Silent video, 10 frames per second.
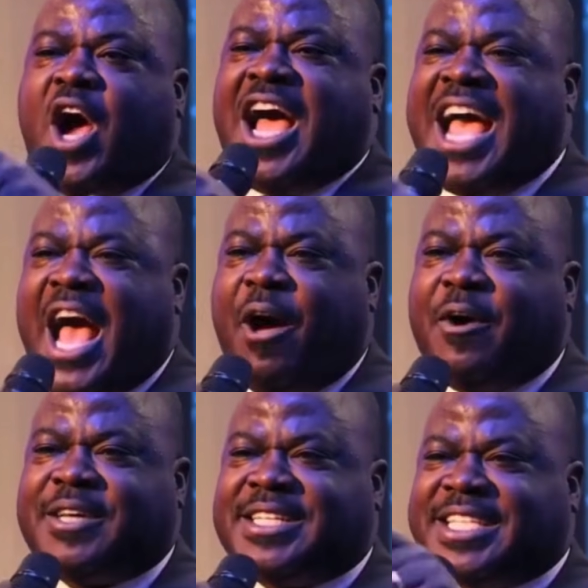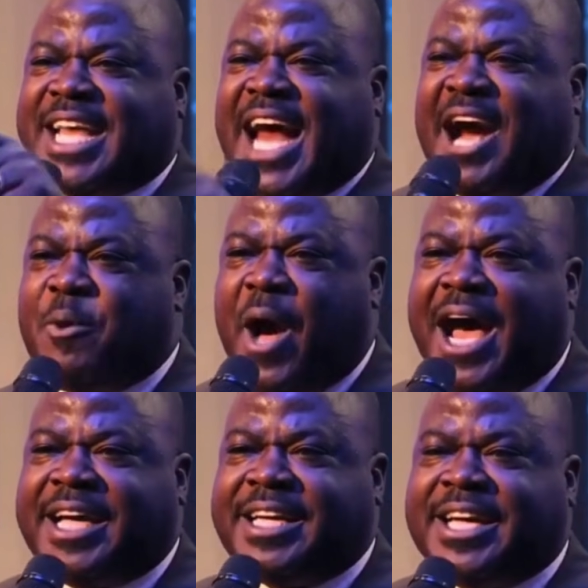you see the advert, you start feeling like
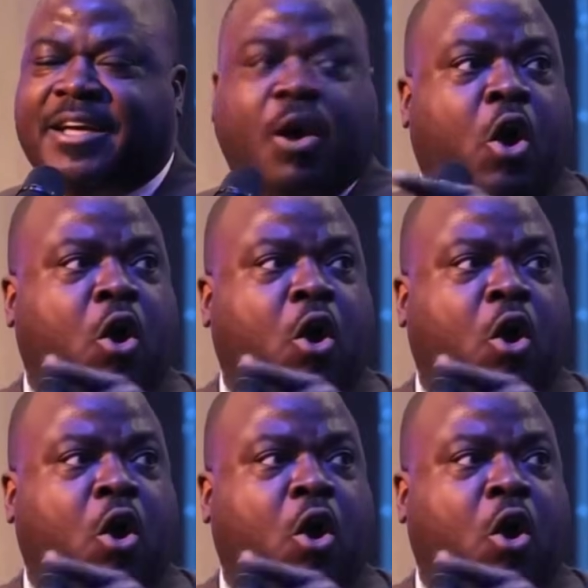a nobody.